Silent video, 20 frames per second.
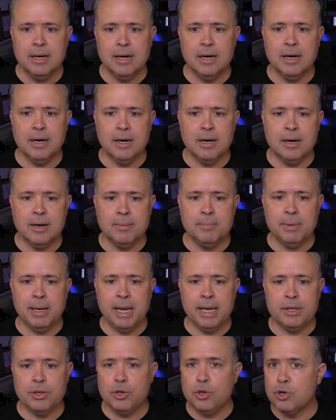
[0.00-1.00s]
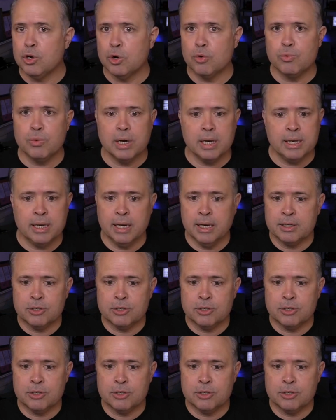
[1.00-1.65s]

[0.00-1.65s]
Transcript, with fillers: um, and you don't really